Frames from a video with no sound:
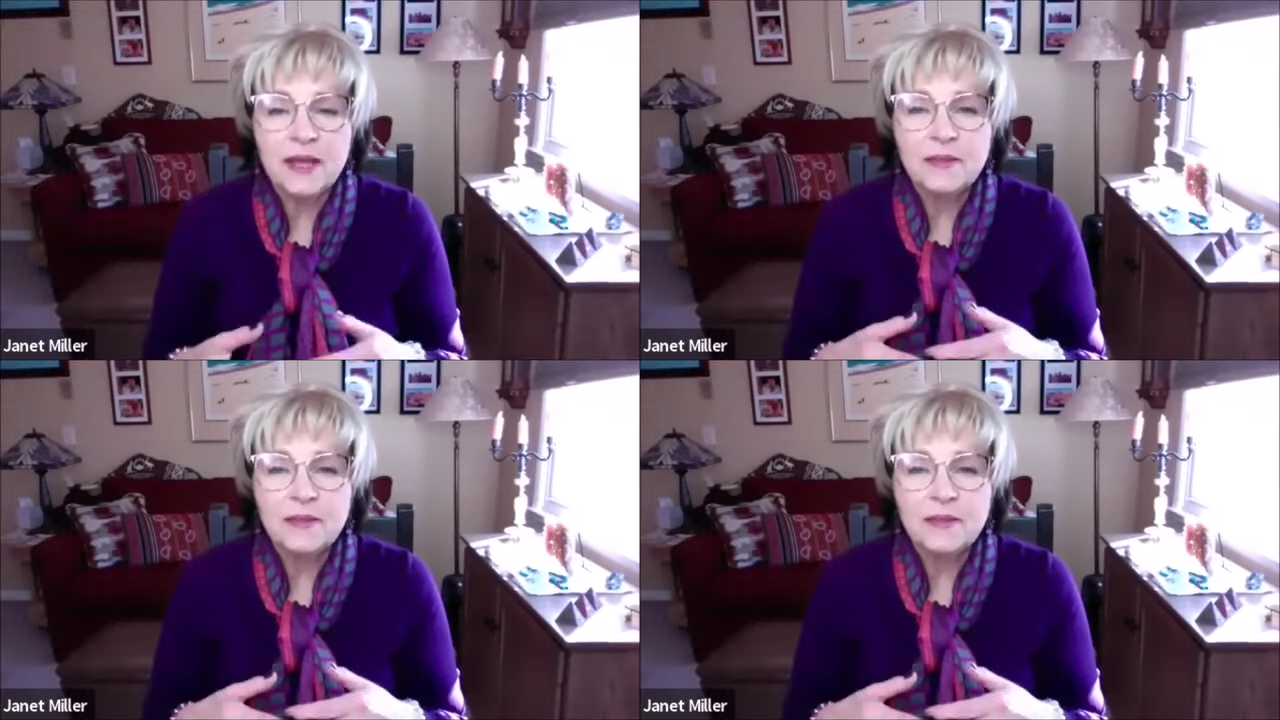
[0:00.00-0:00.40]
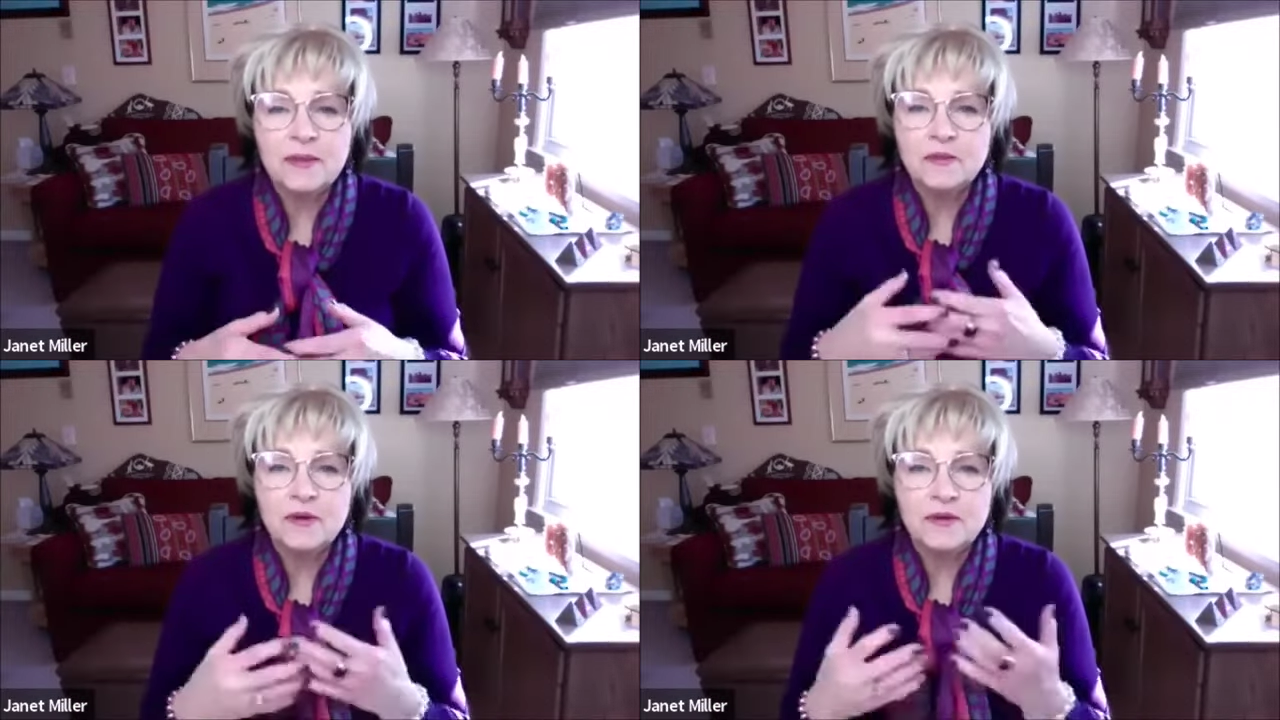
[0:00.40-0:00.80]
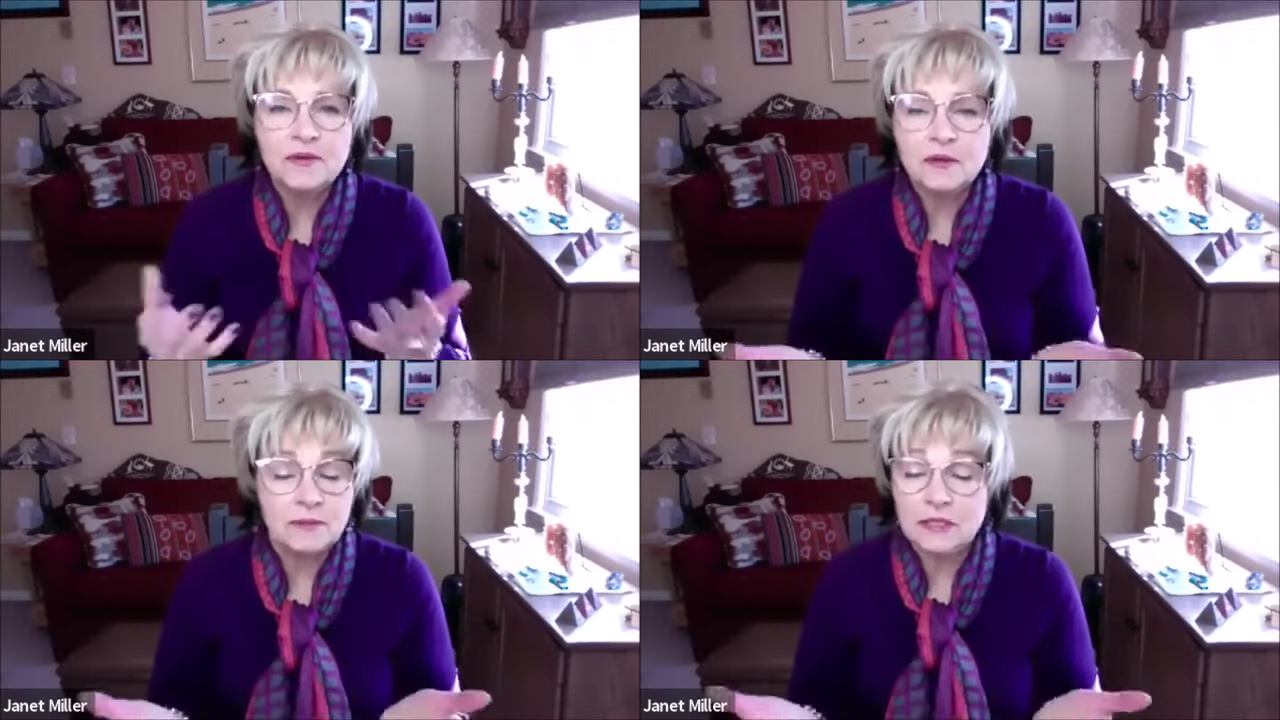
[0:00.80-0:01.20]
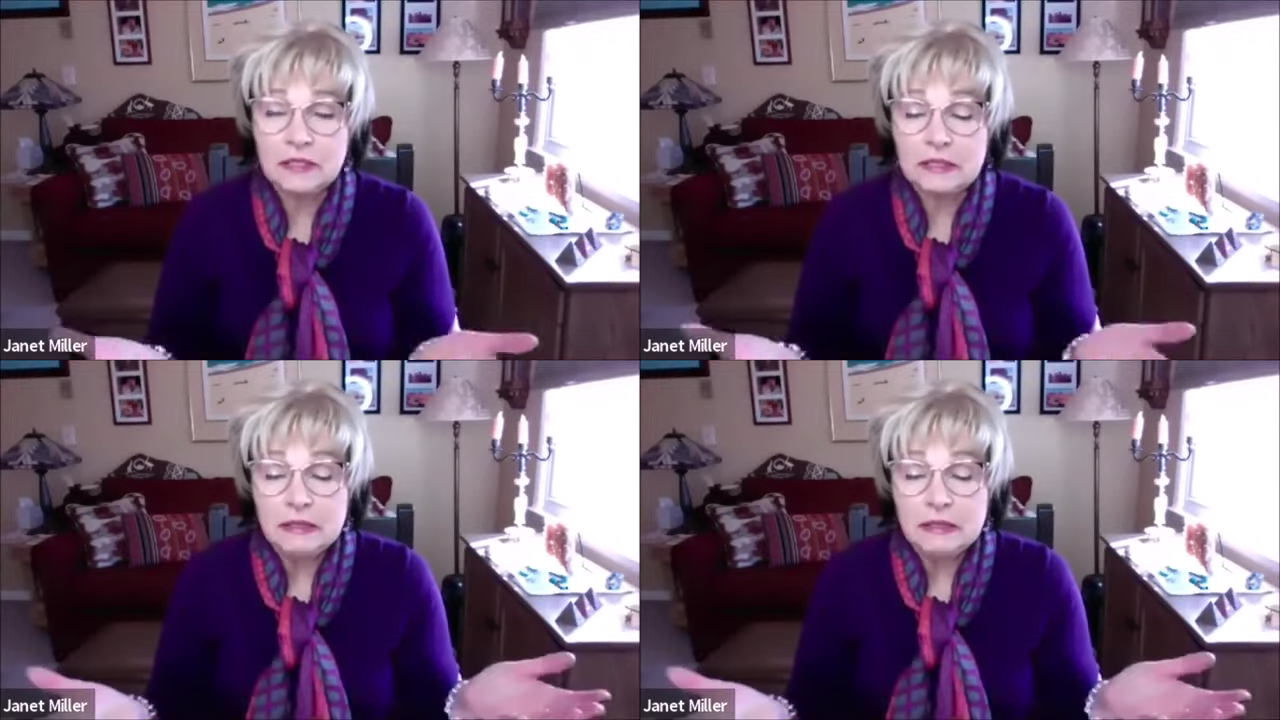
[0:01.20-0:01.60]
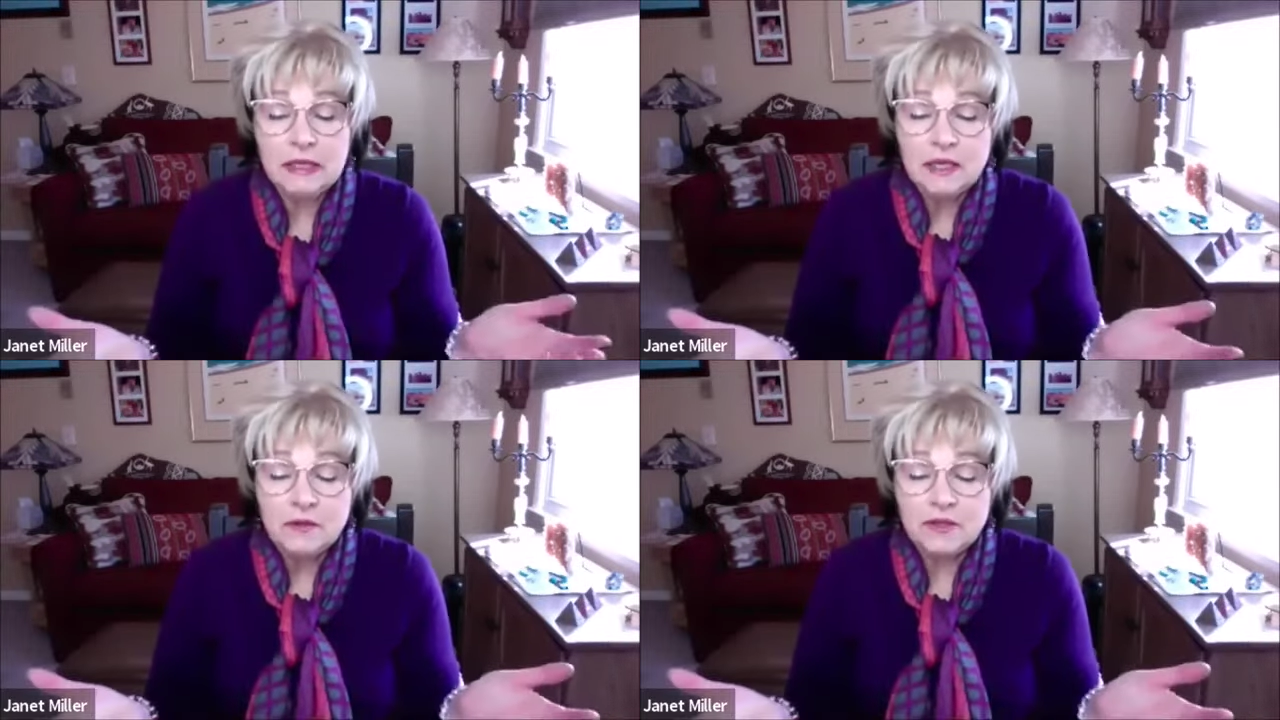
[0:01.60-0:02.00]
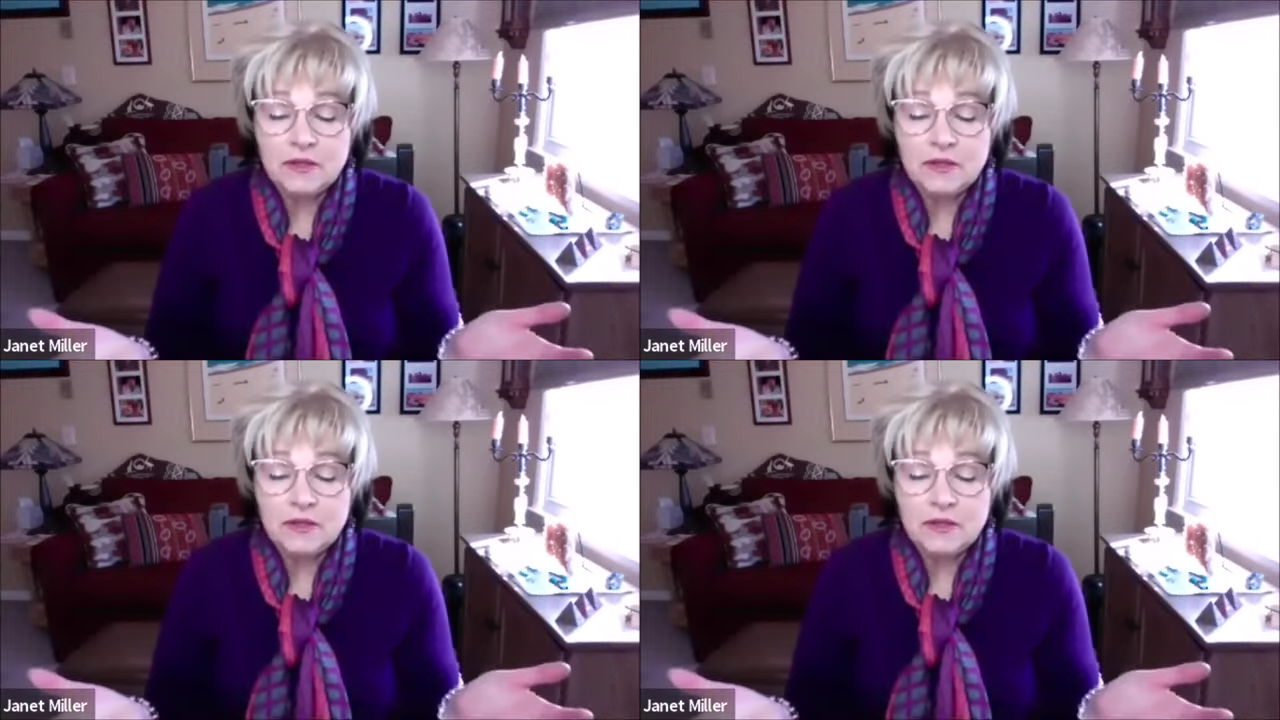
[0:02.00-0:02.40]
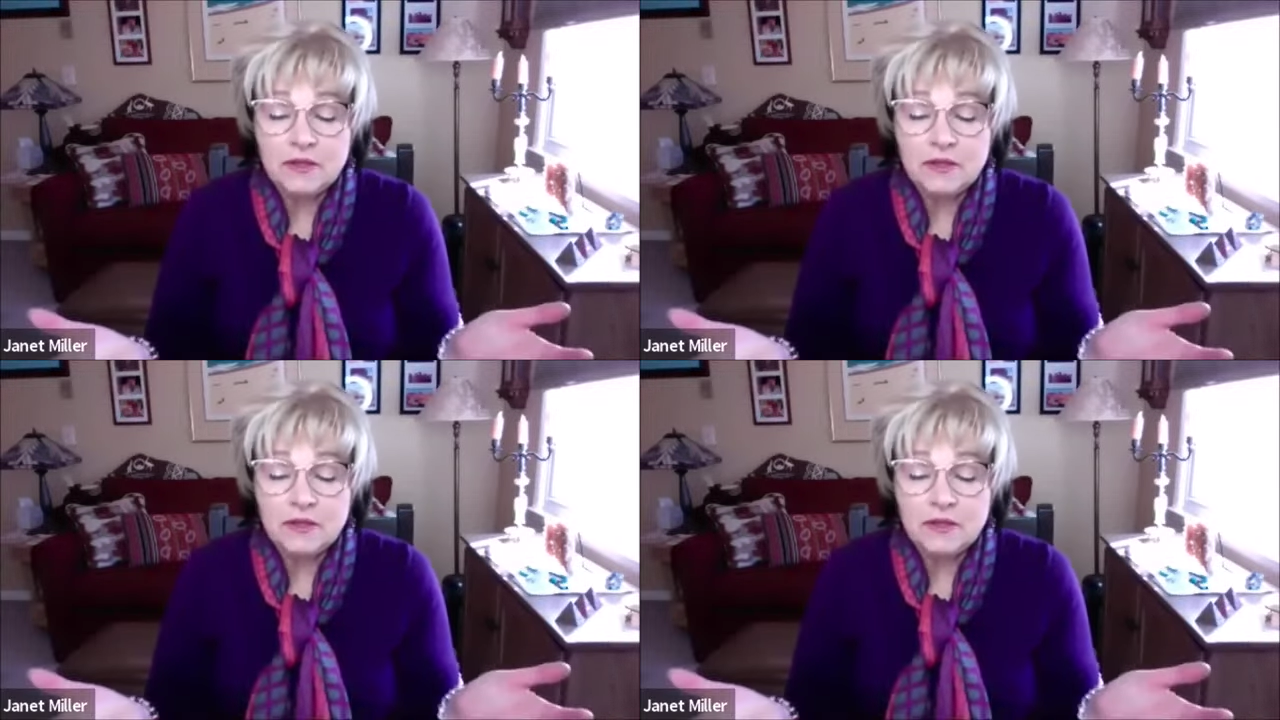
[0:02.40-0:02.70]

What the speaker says: and then the changes